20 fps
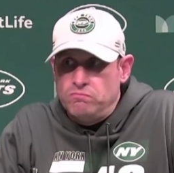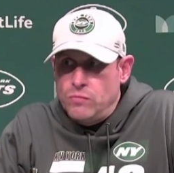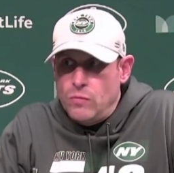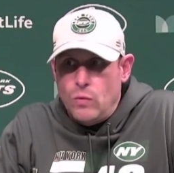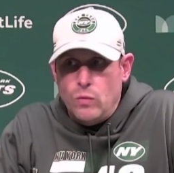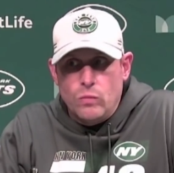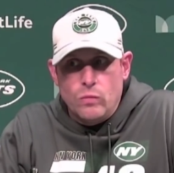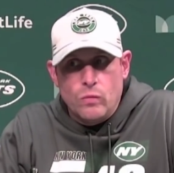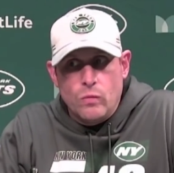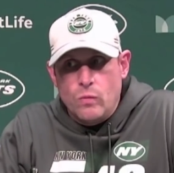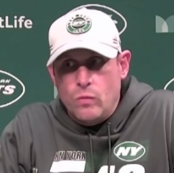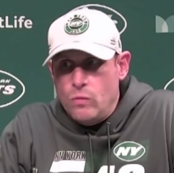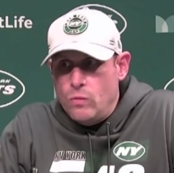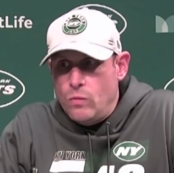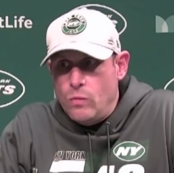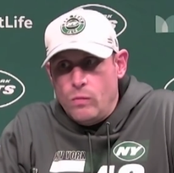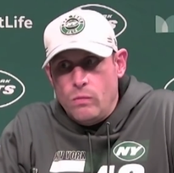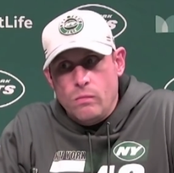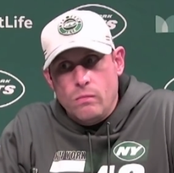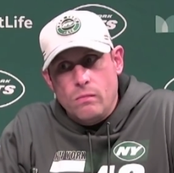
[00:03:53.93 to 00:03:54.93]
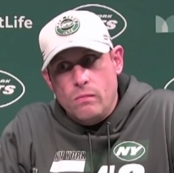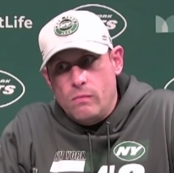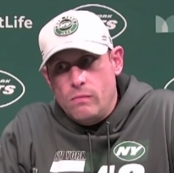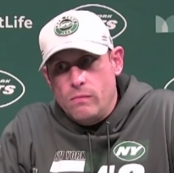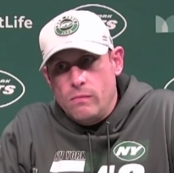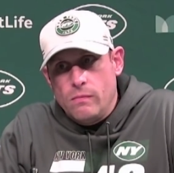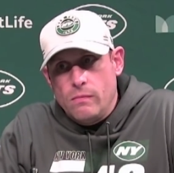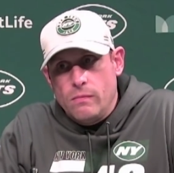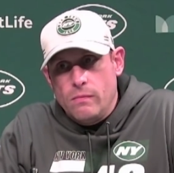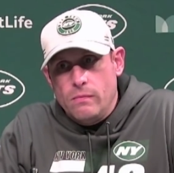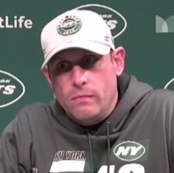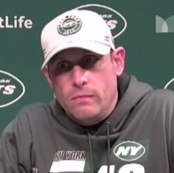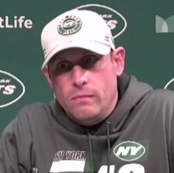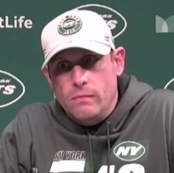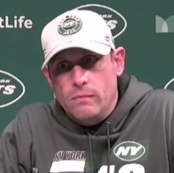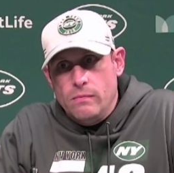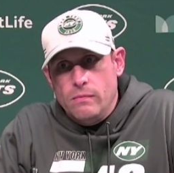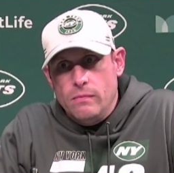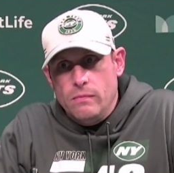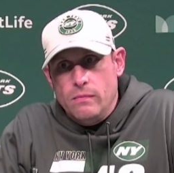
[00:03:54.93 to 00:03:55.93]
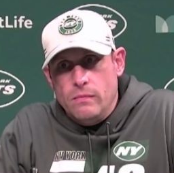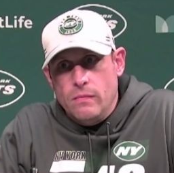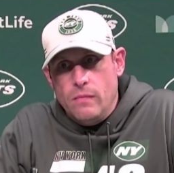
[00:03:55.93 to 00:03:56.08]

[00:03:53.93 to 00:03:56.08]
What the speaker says: Nothing is said.